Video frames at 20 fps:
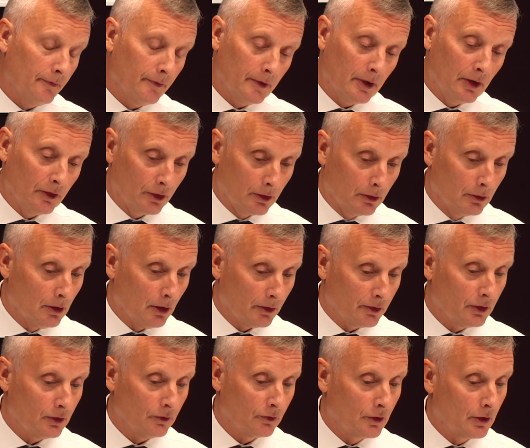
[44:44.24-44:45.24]
there's
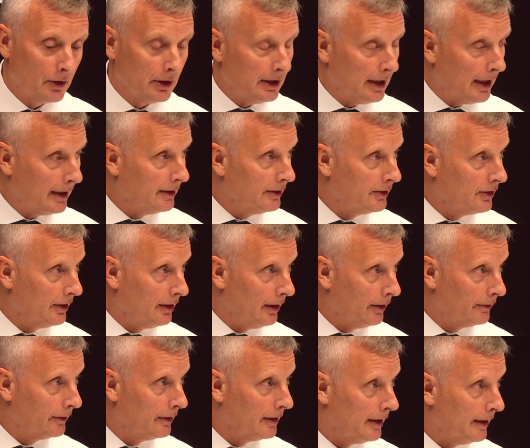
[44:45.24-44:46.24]
lots of green energy
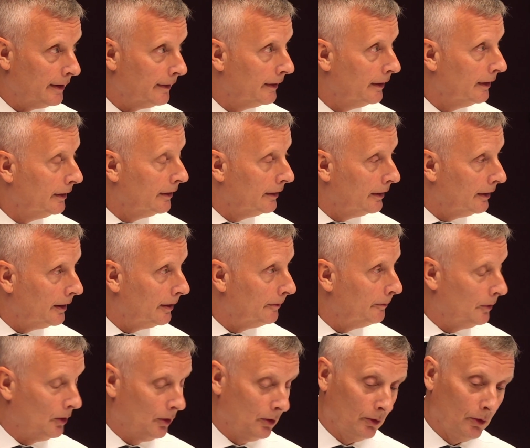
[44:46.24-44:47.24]
out there,
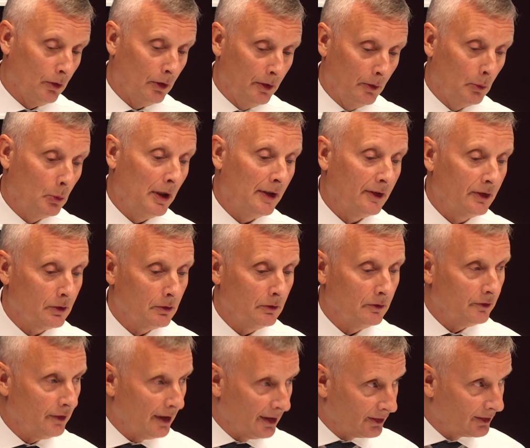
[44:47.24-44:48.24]
or ways to
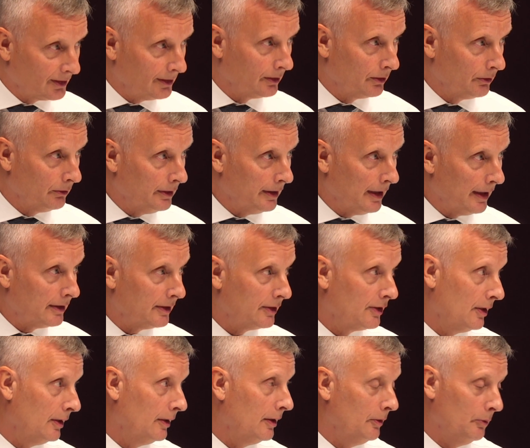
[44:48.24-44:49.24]
invest in green
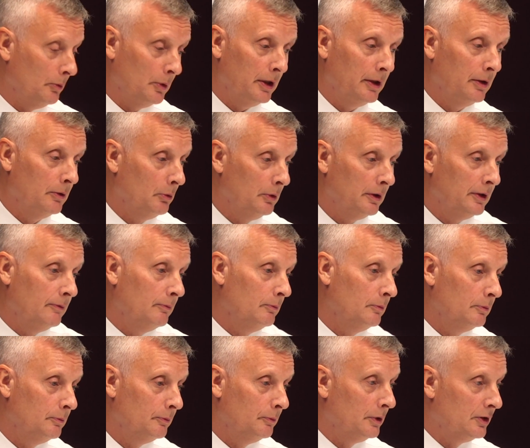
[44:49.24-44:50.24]
energy that
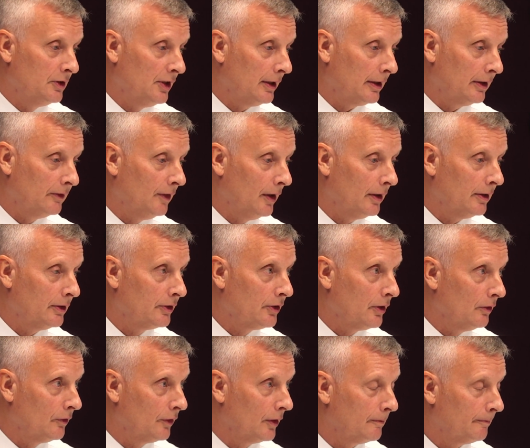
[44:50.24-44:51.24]
we take advantage
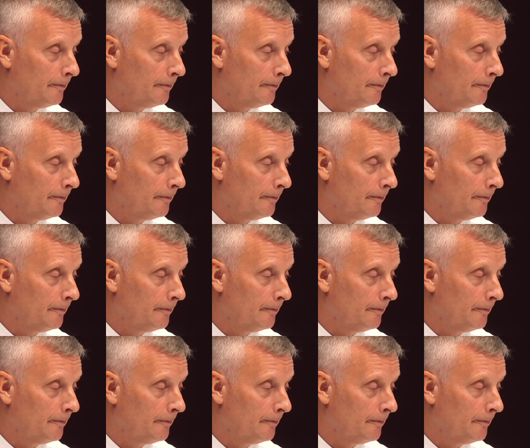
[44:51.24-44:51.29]
of.